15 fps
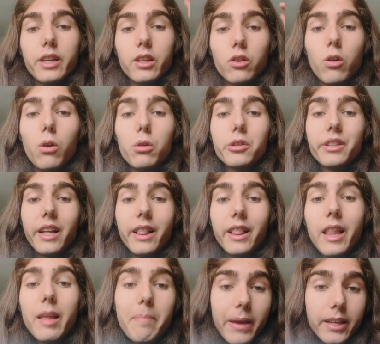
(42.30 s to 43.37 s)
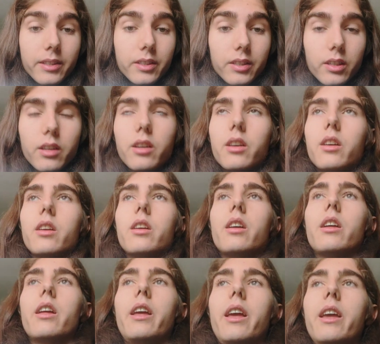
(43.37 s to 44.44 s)
called lipids
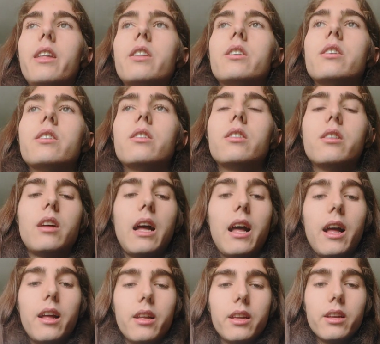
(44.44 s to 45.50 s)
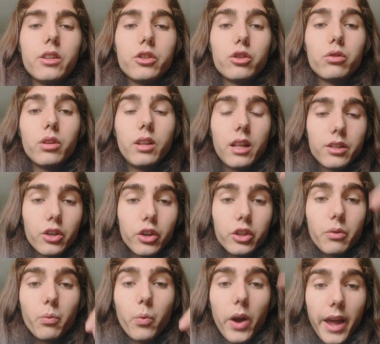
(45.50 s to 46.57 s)
in a
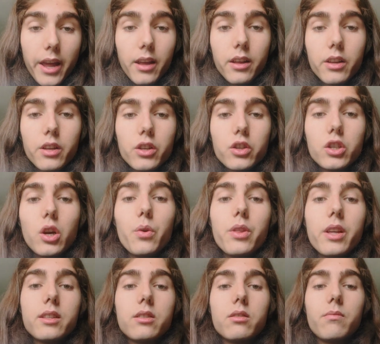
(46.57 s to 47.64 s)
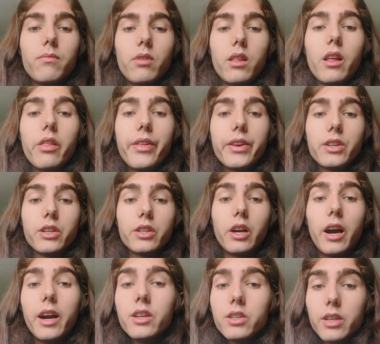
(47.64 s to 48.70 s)
certain way, so that the things that
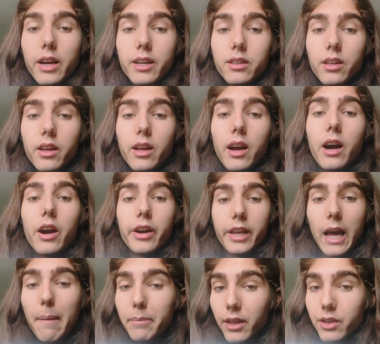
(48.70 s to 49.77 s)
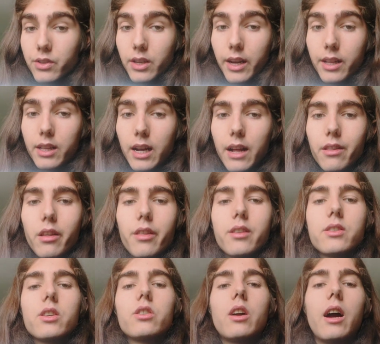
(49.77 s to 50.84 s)
are inside are kept inside and the
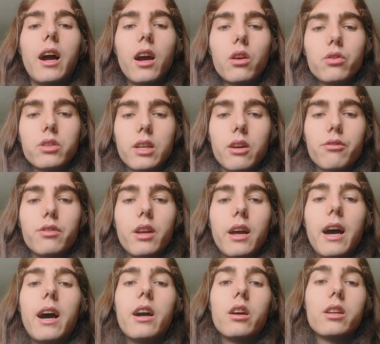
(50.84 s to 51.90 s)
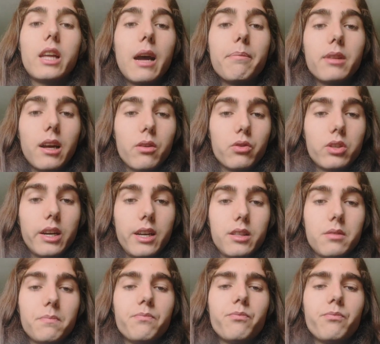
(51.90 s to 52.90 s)
things that are outside are kept outside.